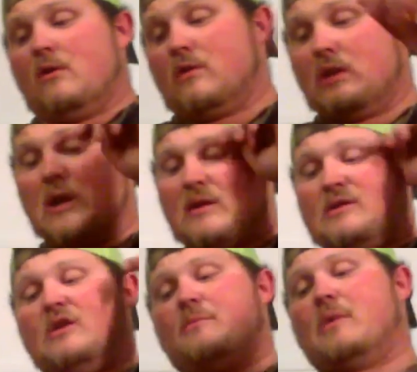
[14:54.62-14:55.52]
Next
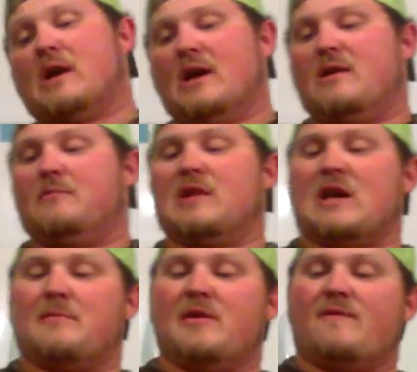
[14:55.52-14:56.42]
up, I had him tie
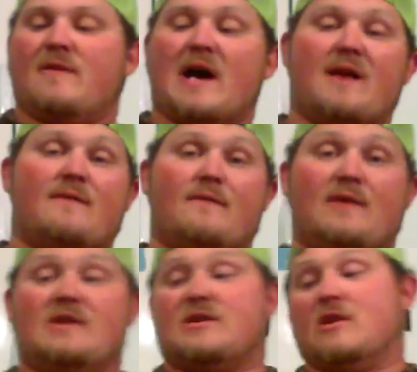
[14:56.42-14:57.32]
me 5 of
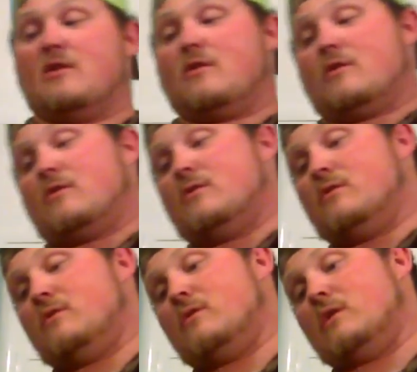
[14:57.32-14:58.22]
each color,
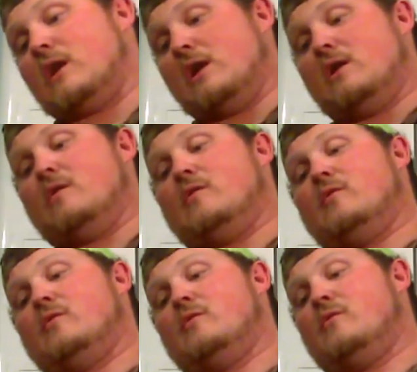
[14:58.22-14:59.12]
and
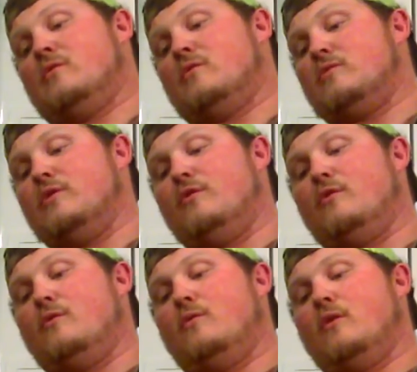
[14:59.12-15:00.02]

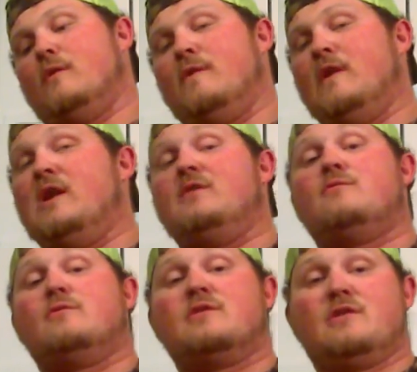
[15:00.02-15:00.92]
2 of each
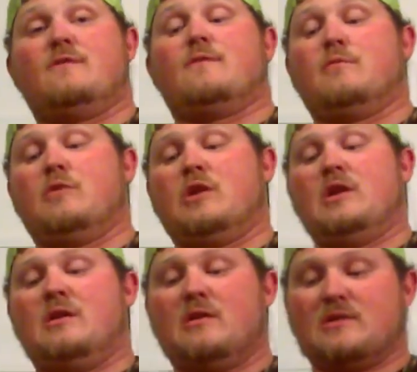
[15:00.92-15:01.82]
with silver blade
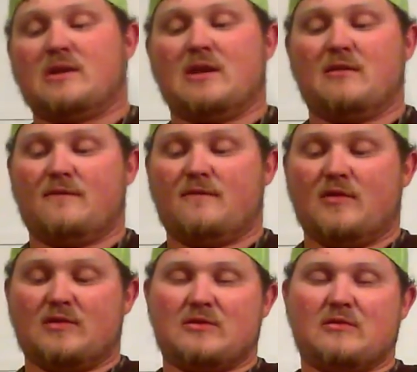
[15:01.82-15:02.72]
instead of
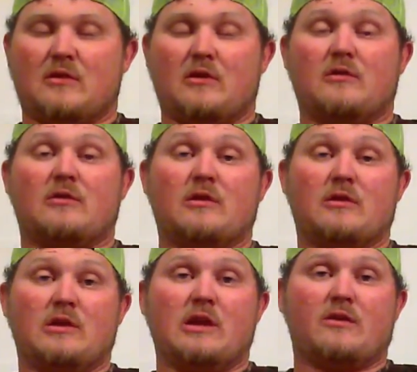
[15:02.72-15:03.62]
this, or
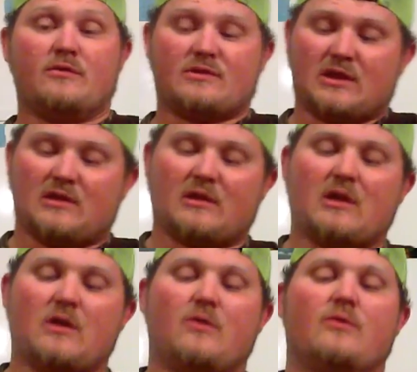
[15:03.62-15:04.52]
nickel instead of
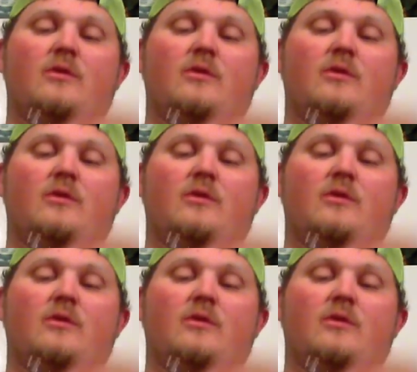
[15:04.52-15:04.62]
gold.